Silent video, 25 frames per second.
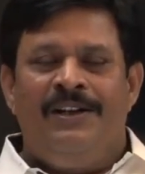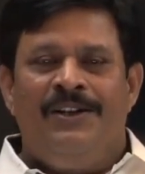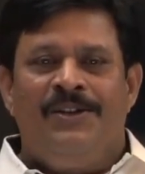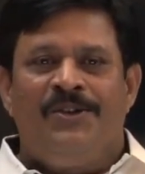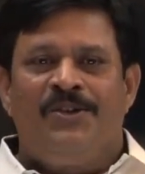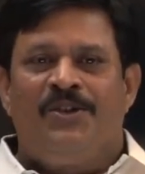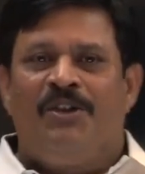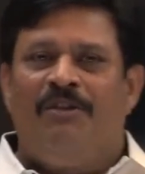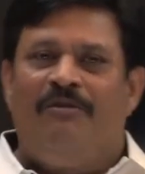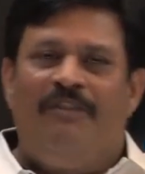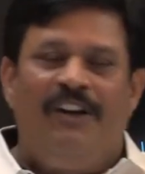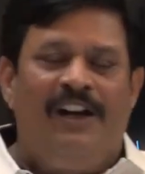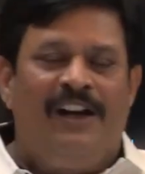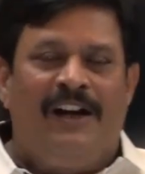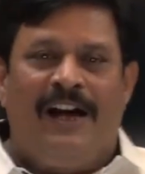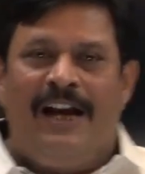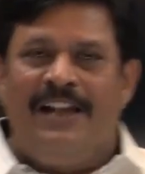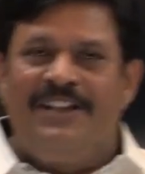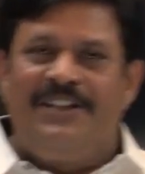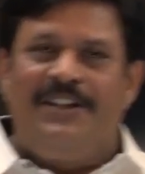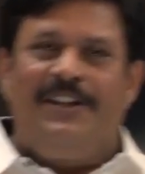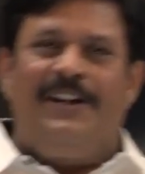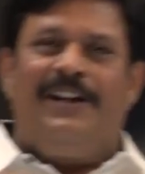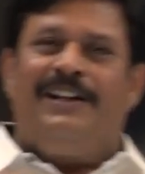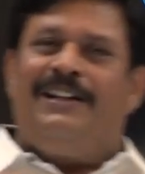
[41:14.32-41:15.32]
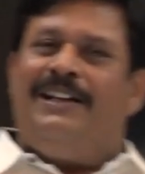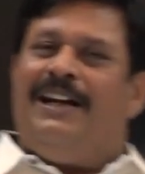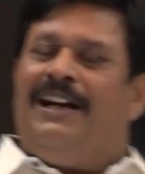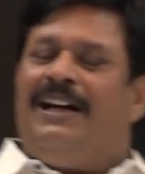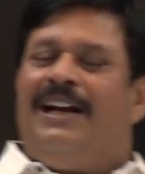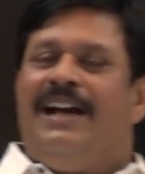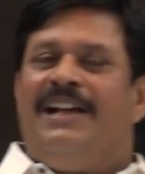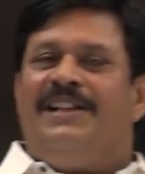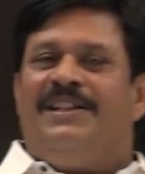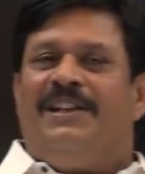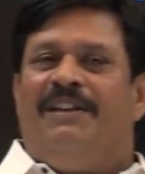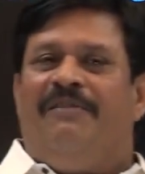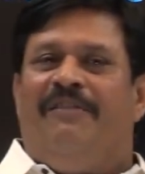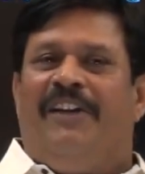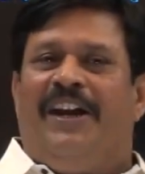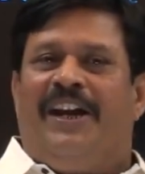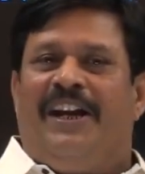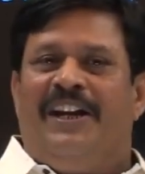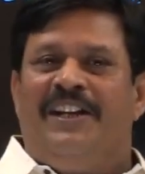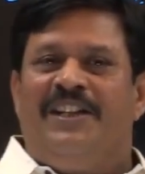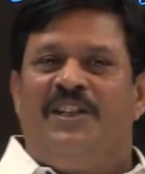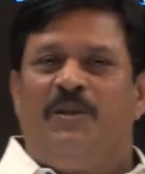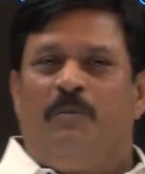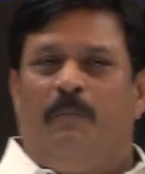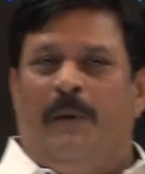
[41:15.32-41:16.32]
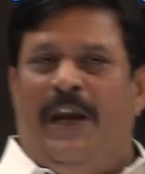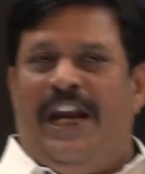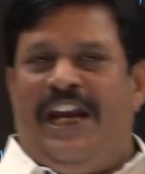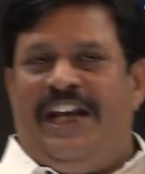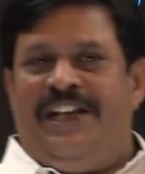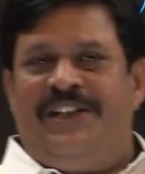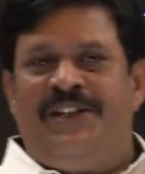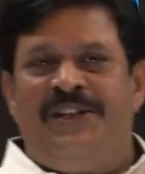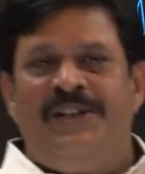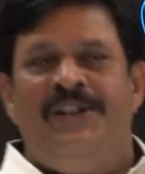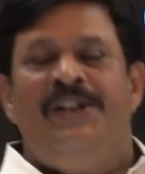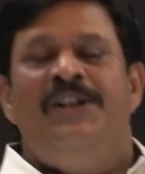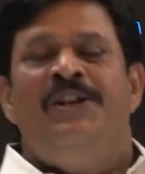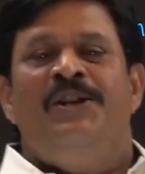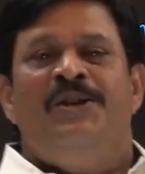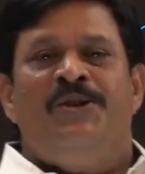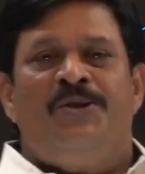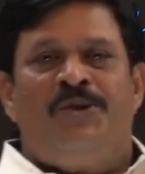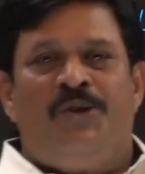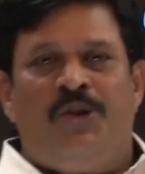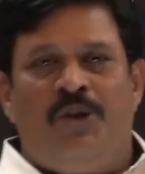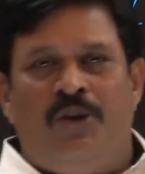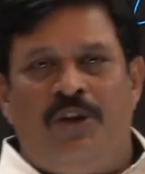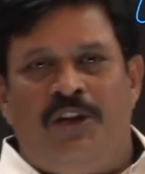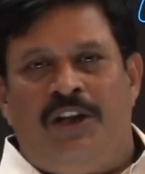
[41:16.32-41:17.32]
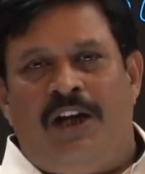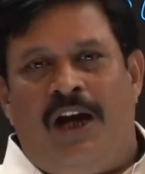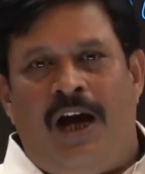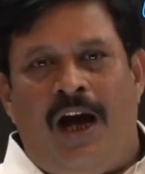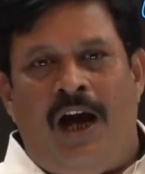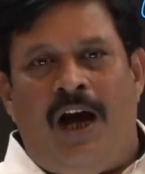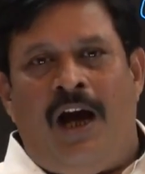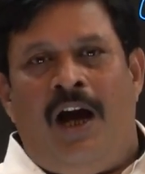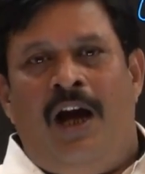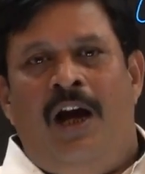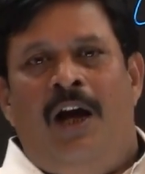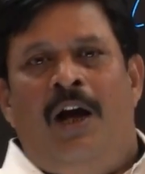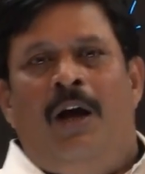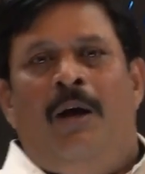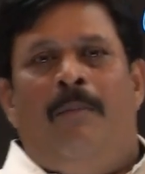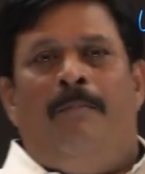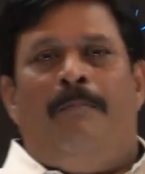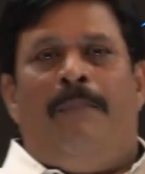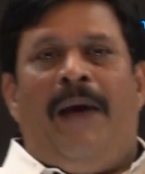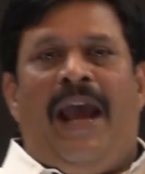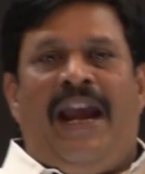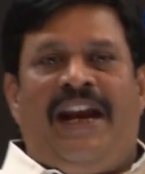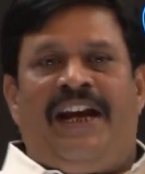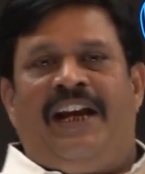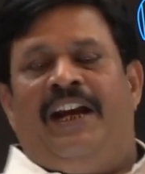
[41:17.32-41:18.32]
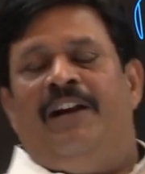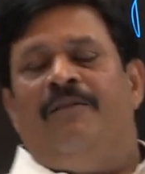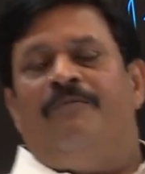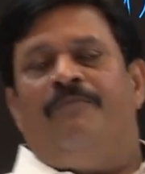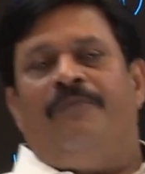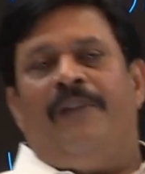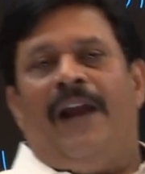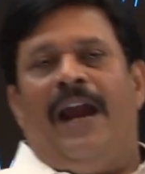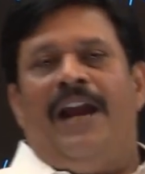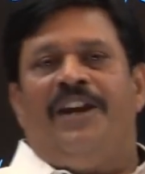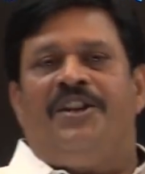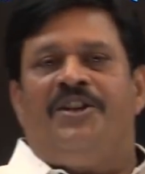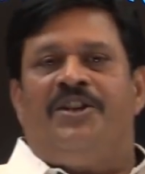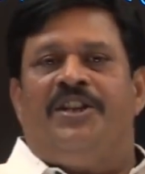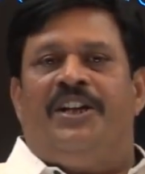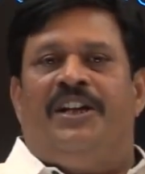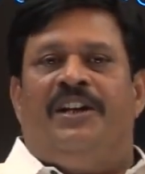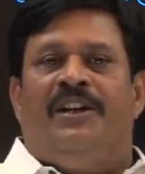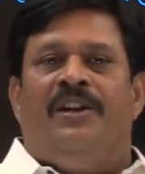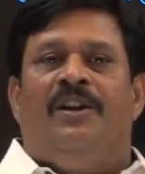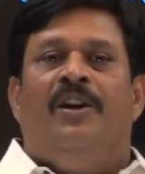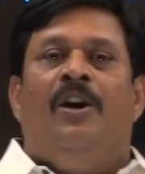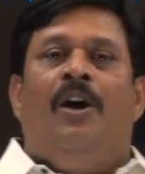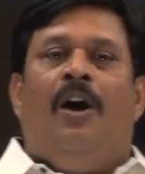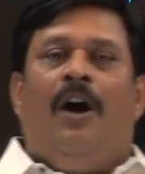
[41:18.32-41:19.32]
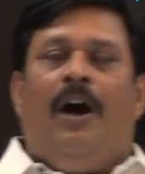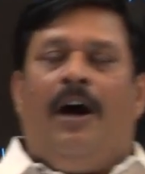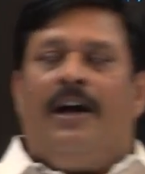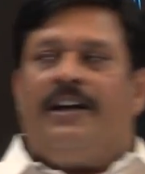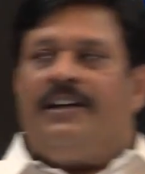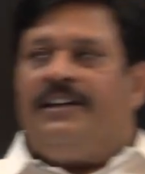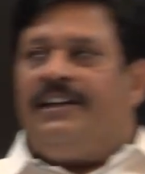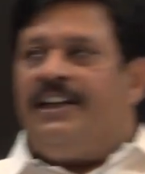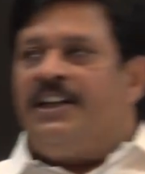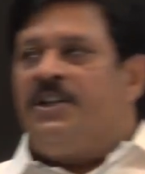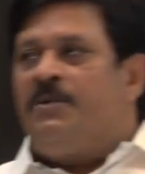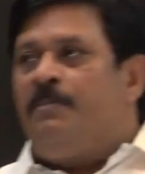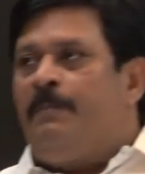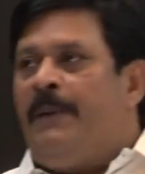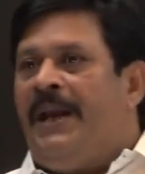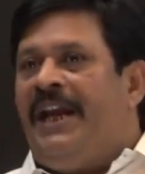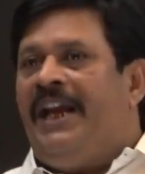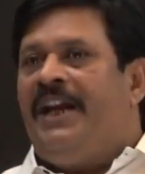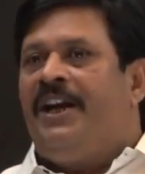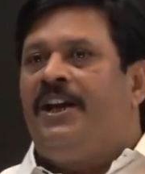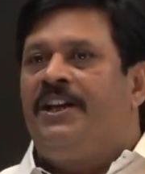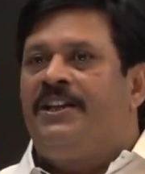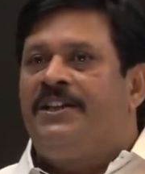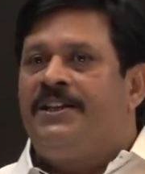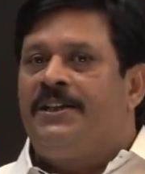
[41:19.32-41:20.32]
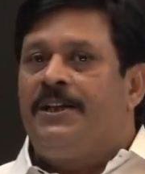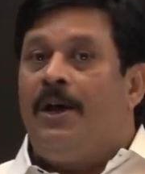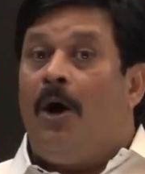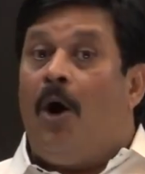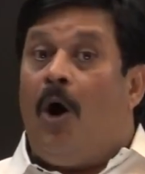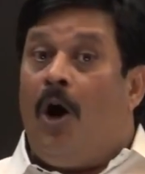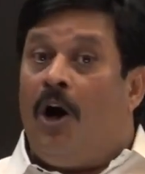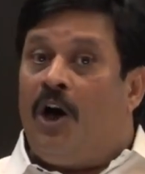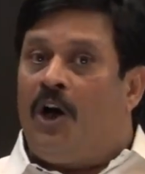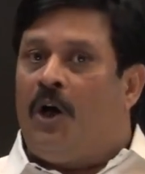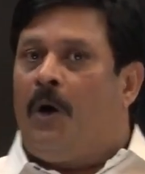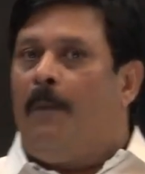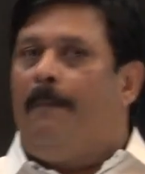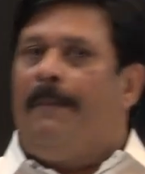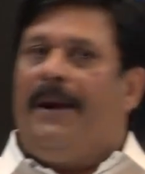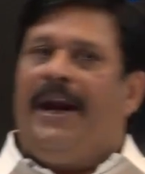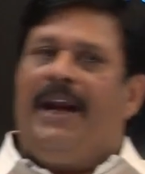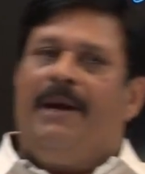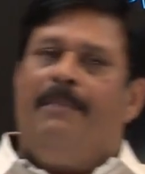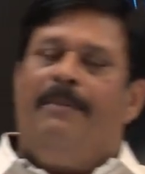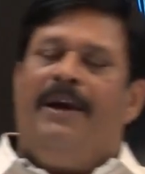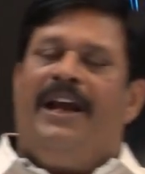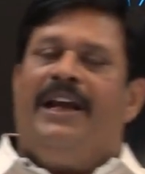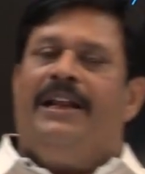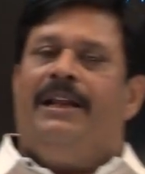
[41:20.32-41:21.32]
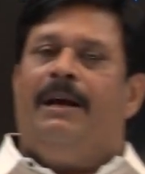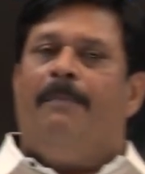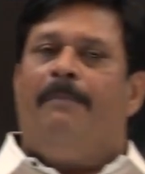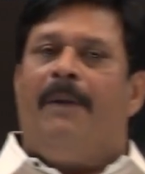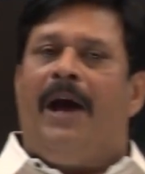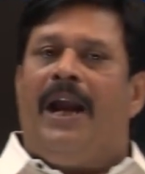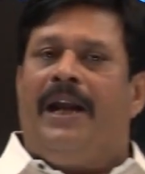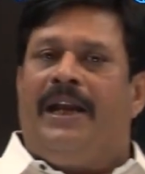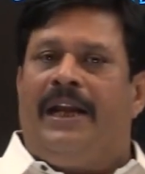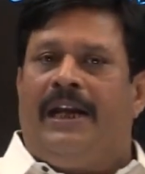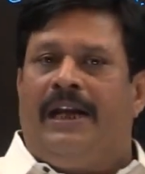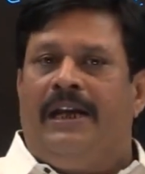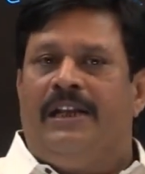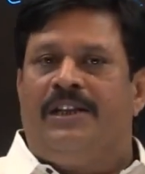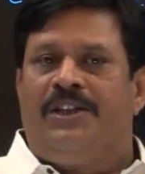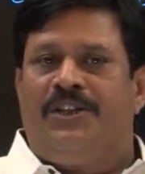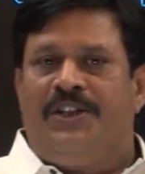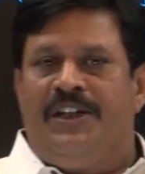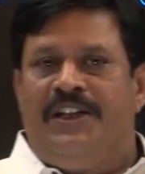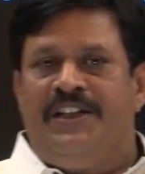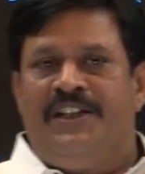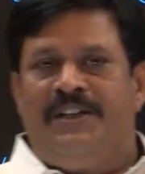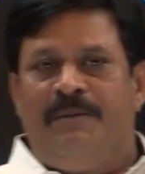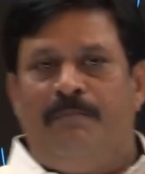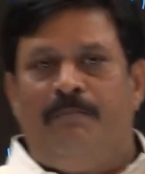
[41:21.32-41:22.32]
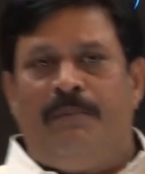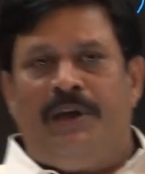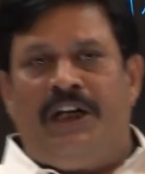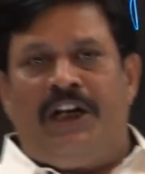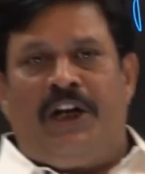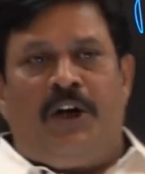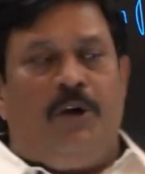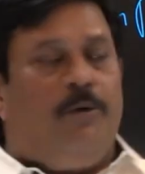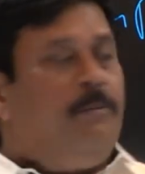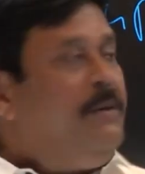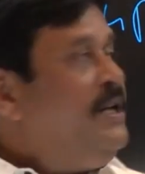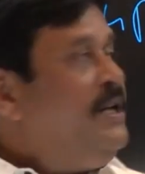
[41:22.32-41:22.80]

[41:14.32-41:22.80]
So we will consider that as a vacant space. So the packing fraction or the space occupied by the particles in simple cube